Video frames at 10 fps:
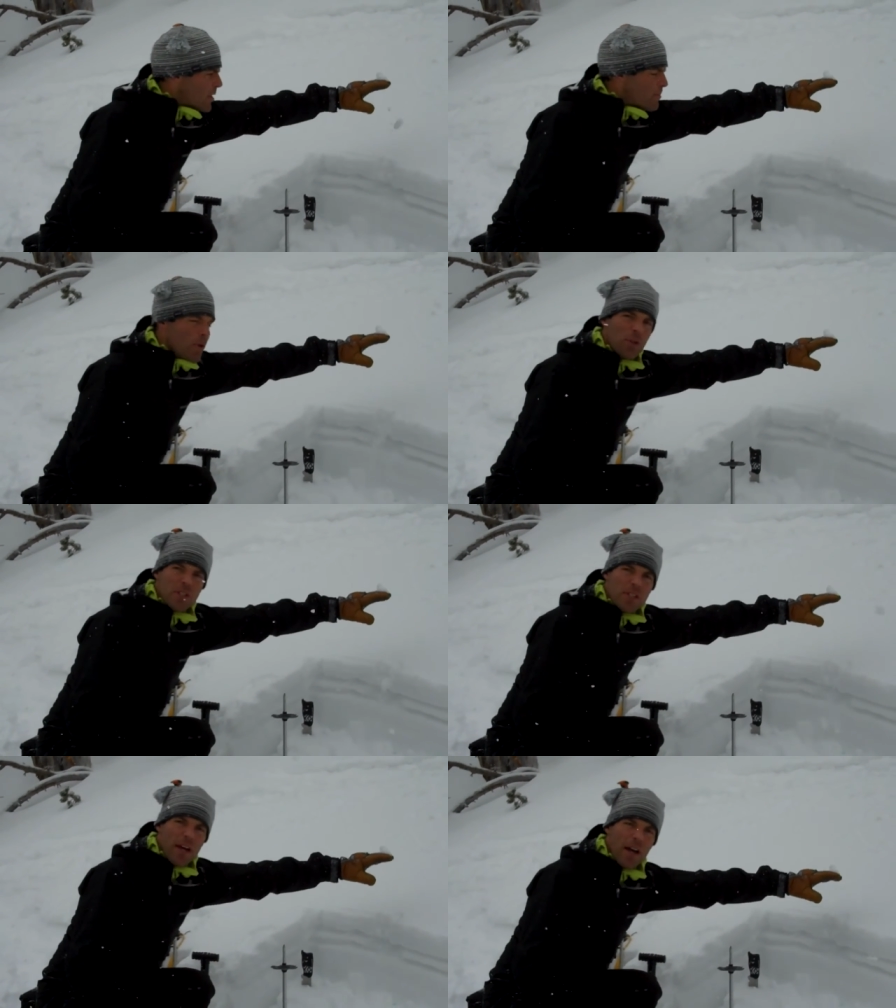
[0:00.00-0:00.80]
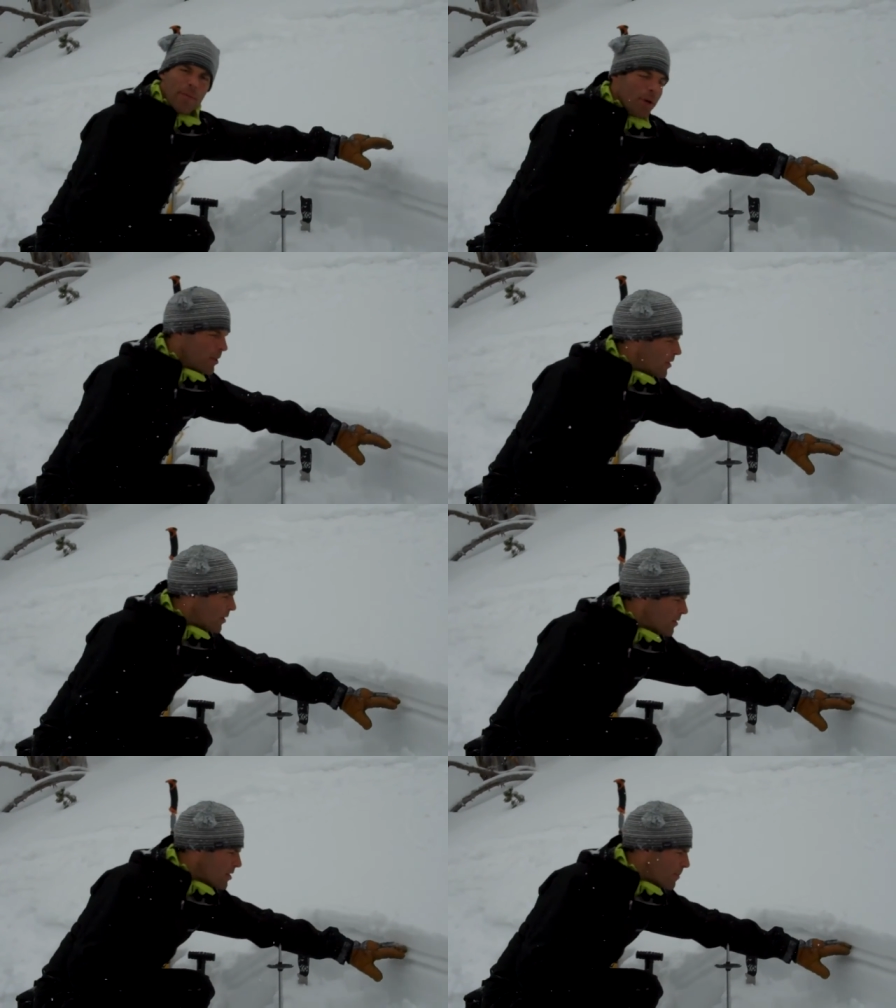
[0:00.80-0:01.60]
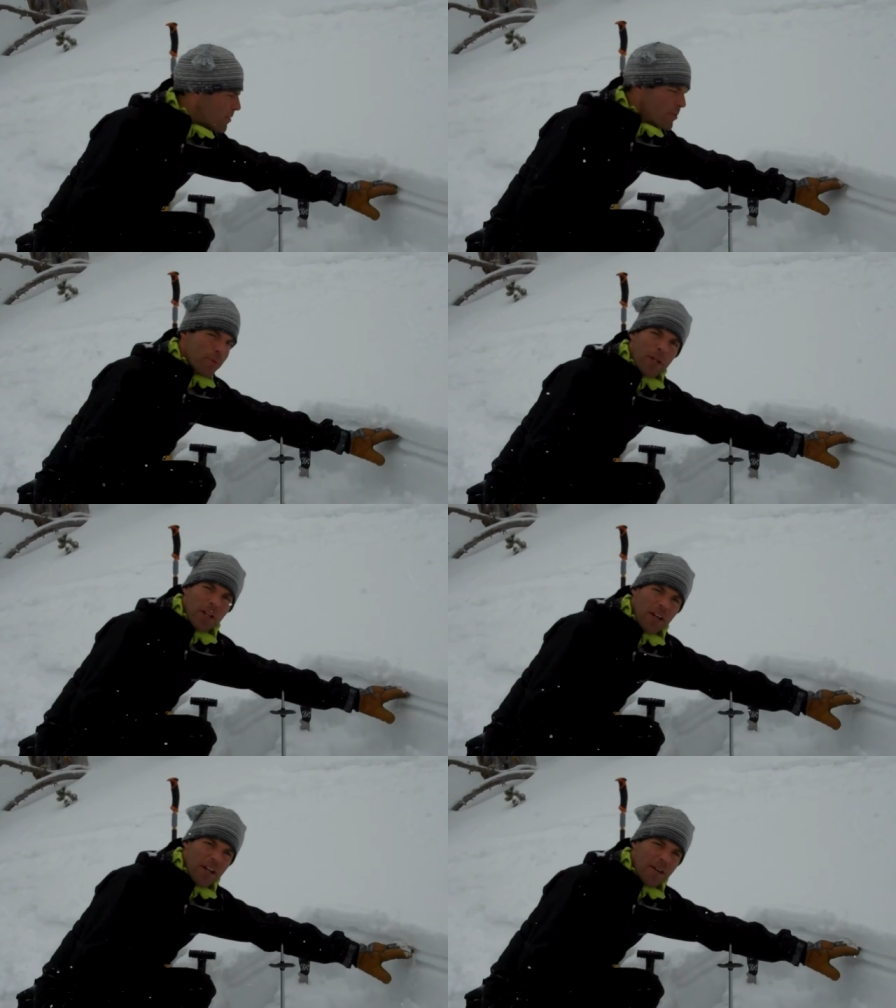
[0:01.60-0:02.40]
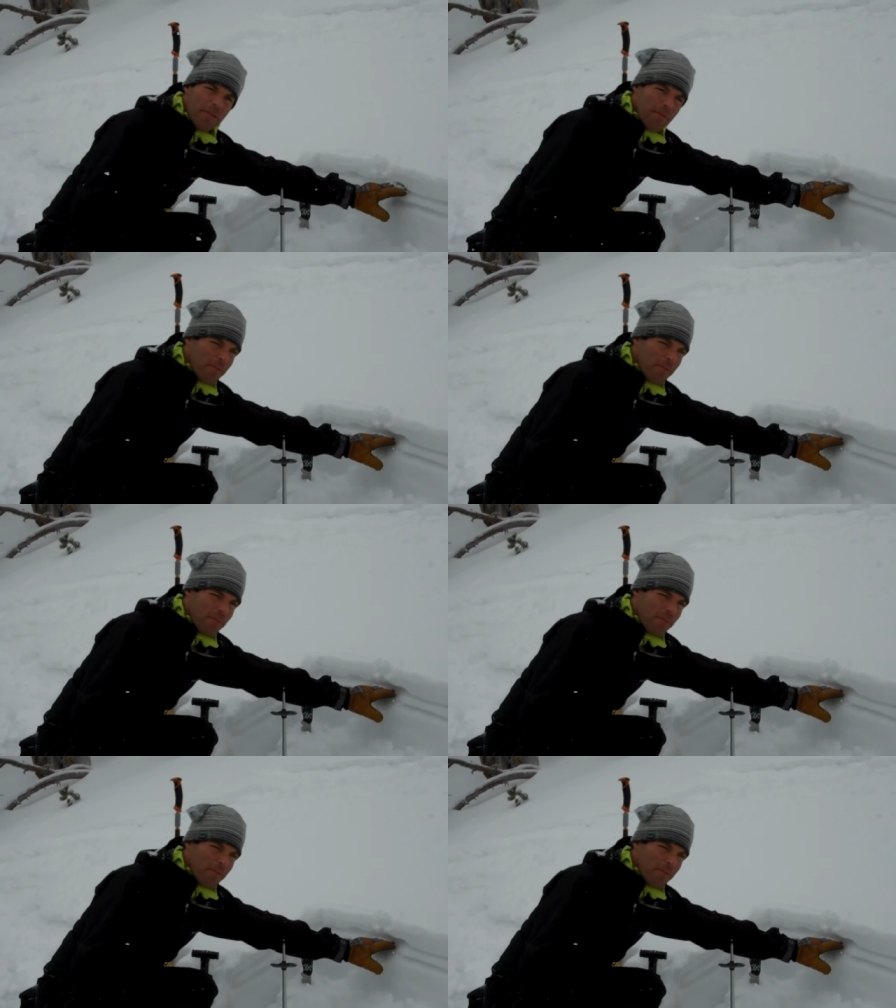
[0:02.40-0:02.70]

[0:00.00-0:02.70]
we can build a slab on top of this weak layer here.